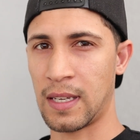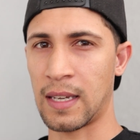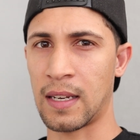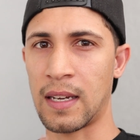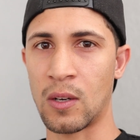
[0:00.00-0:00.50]

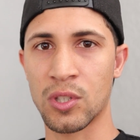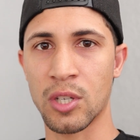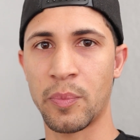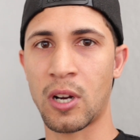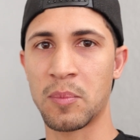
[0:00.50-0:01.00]
And I
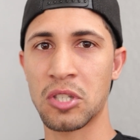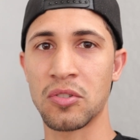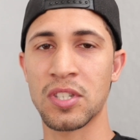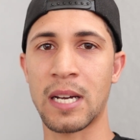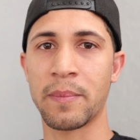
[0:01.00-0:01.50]
also promised
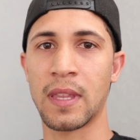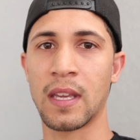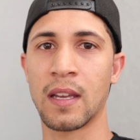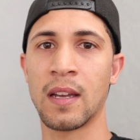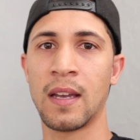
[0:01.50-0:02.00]
you
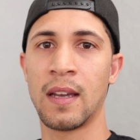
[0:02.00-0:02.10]
something